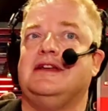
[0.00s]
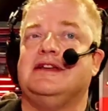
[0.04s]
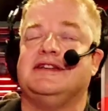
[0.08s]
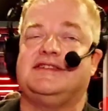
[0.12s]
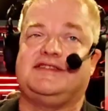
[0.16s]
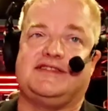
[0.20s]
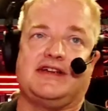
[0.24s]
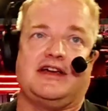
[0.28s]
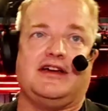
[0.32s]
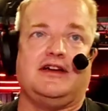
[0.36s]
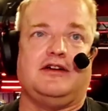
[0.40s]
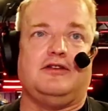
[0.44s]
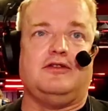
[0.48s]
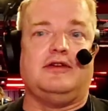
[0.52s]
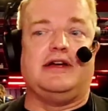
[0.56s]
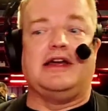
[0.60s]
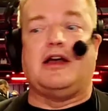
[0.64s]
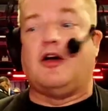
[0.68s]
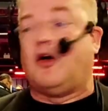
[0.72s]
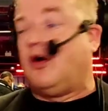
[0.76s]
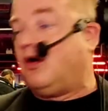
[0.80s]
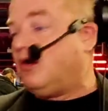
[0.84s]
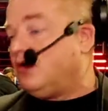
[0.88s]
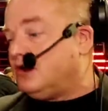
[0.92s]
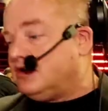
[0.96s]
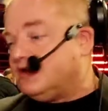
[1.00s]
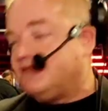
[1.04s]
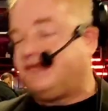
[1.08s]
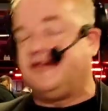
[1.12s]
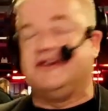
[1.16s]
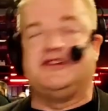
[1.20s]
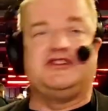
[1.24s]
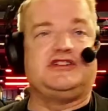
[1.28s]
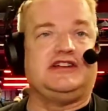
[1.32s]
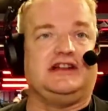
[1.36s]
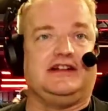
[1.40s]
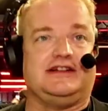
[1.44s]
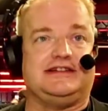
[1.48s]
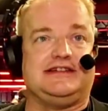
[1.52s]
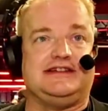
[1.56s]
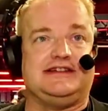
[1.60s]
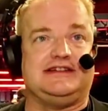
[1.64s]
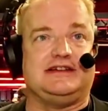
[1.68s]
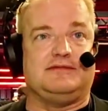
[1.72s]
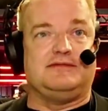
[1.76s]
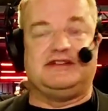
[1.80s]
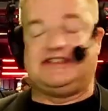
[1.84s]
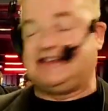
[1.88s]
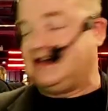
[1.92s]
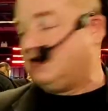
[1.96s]
so all the functionality is
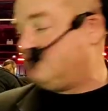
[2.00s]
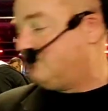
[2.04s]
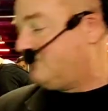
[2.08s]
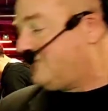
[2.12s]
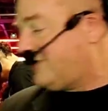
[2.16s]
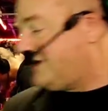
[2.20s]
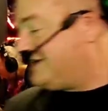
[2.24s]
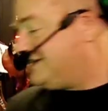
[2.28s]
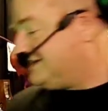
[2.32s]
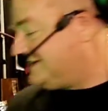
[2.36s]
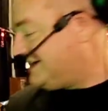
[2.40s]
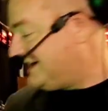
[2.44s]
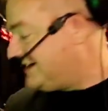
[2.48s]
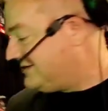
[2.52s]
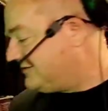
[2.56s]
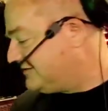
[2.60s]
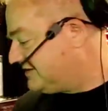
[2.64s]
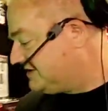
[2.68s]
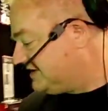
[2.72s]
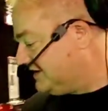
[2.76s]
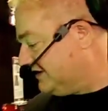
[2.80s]
going to be the same, right down